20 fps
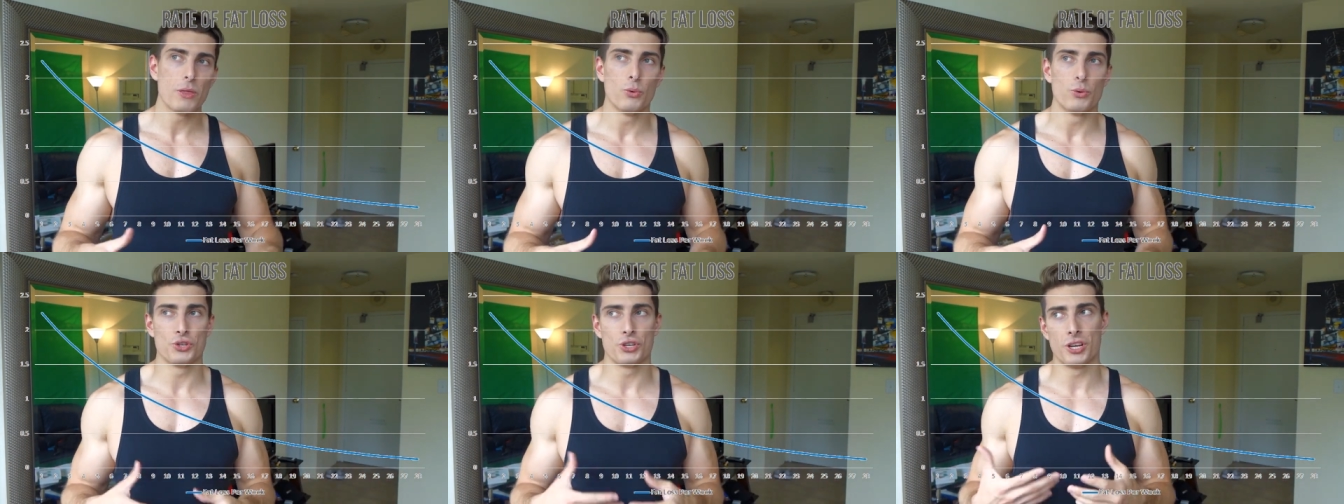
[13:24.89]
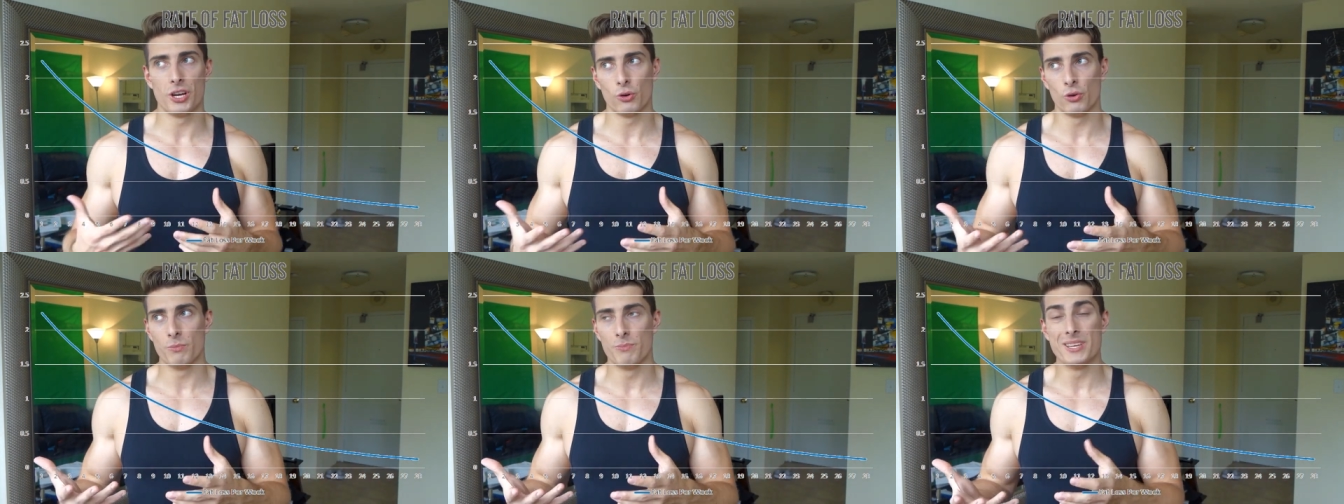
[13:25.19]
which
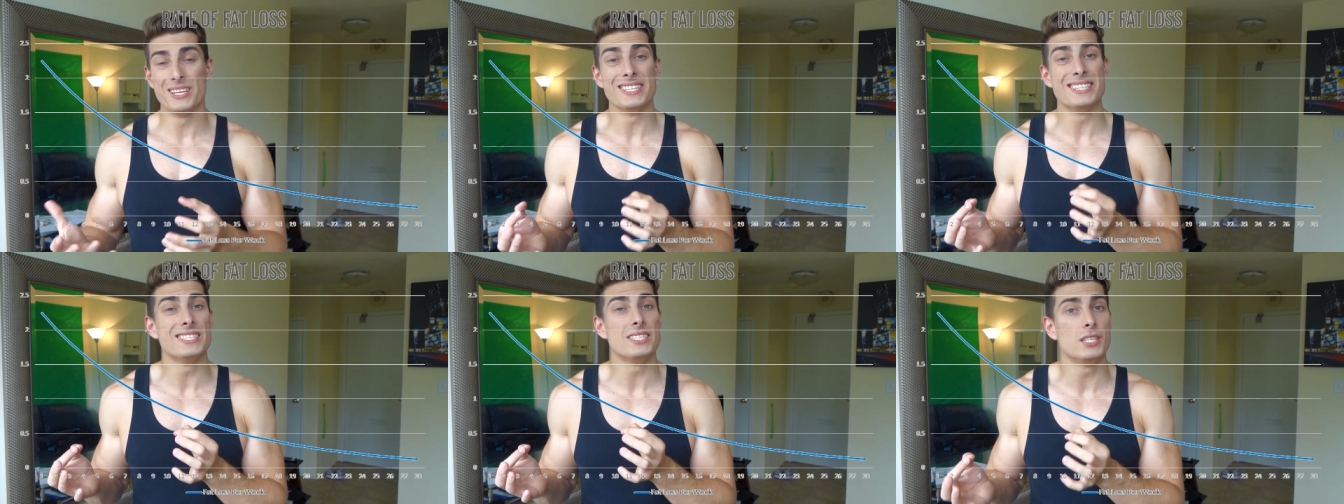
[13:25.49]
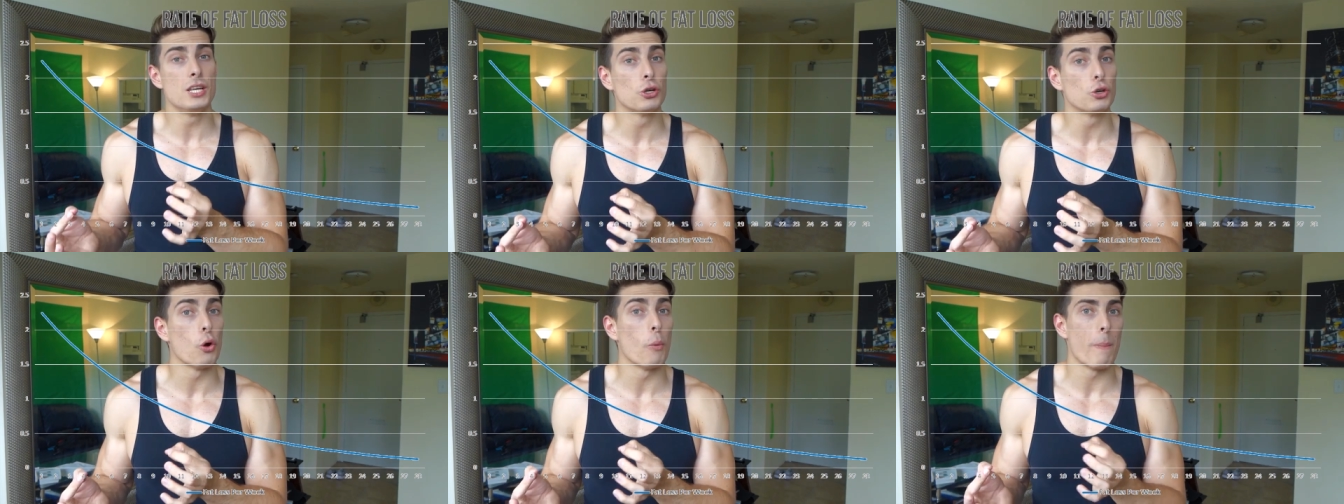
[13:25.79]
here would be
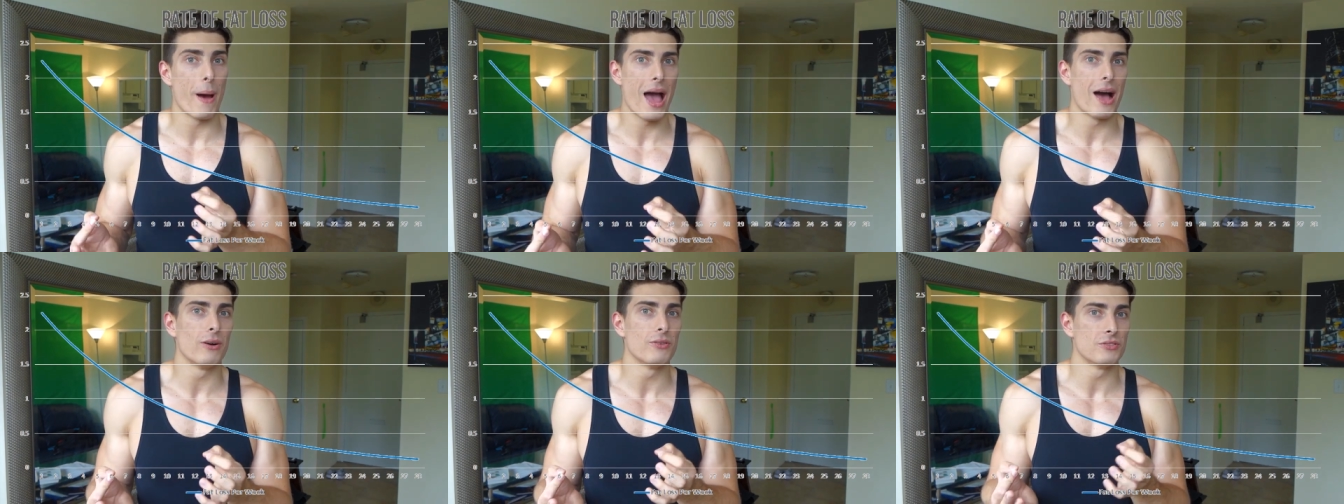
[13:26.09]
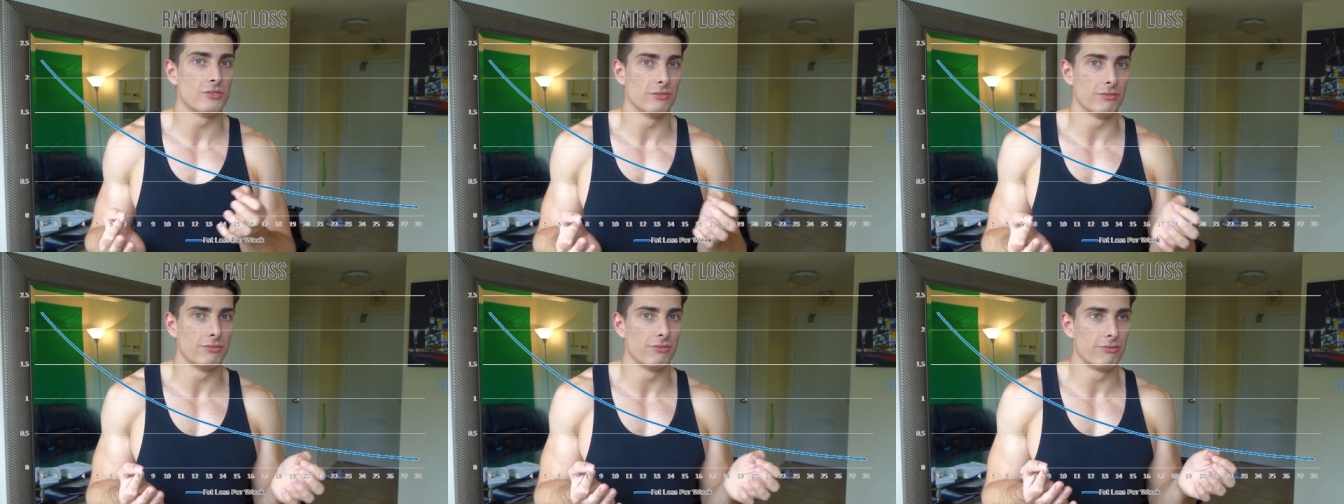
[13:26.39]
0
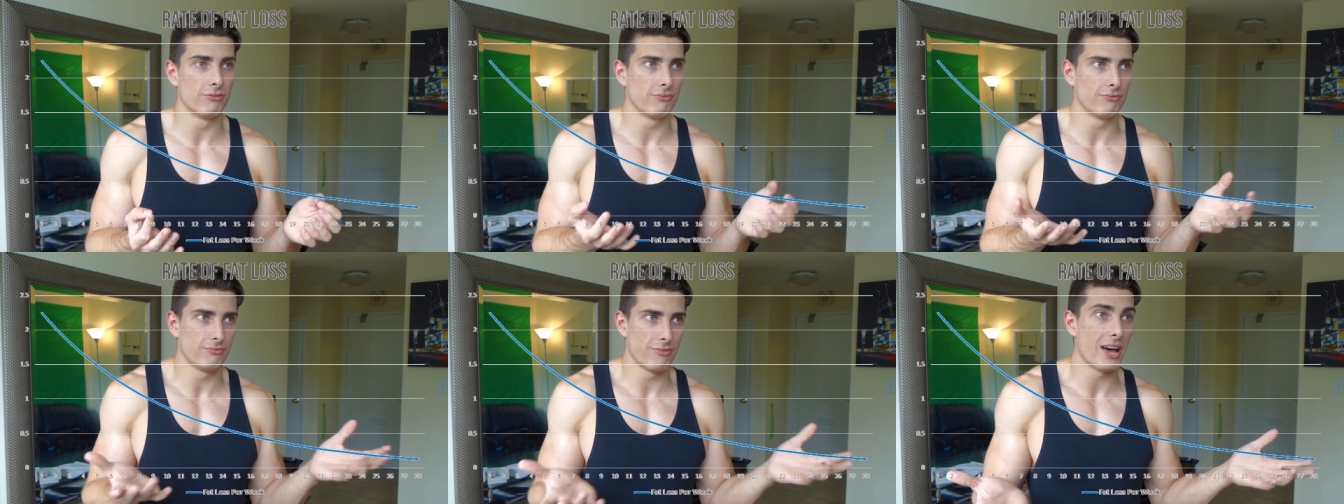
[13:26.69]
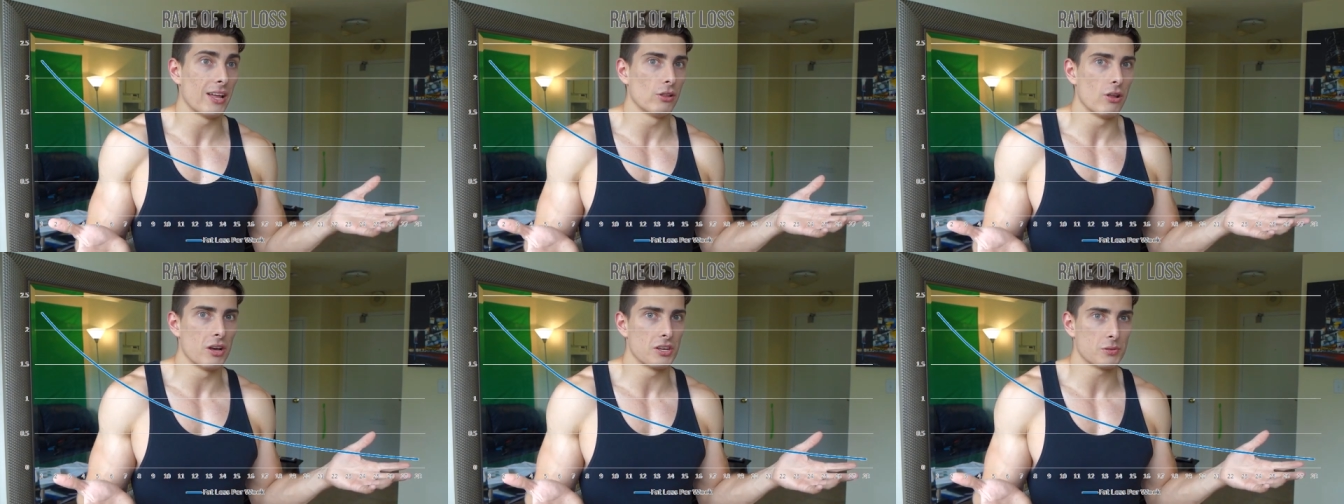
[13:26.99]
pounds of
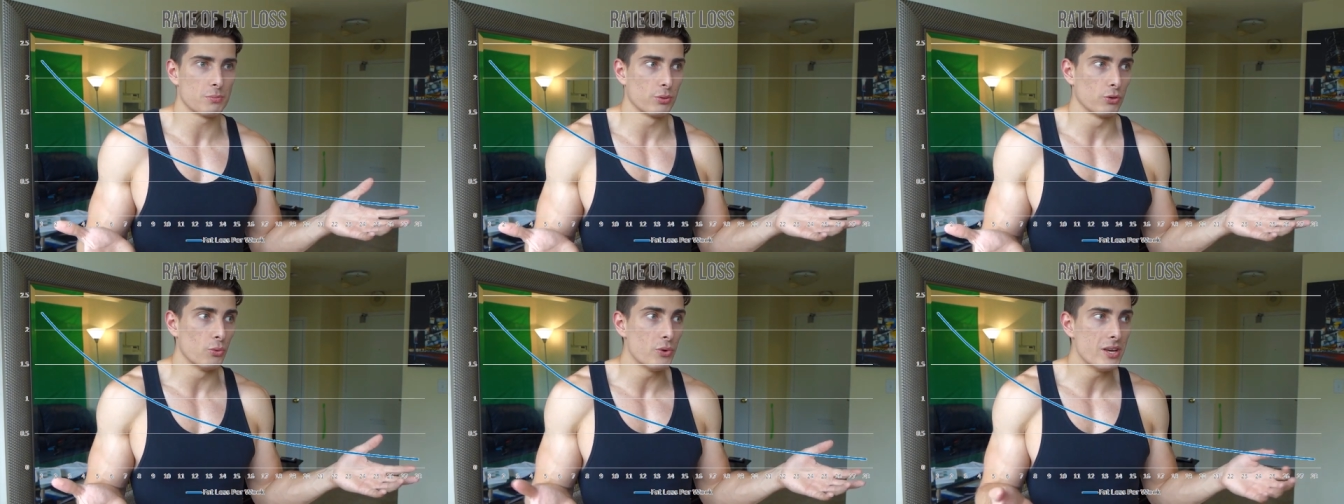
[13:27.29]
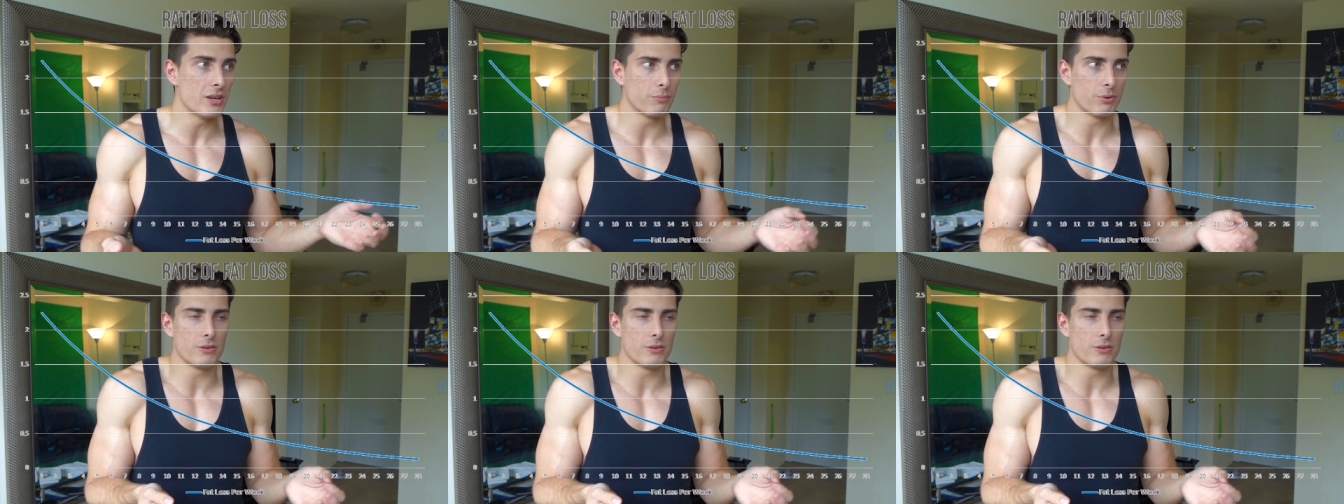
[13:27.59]
fat loss per week.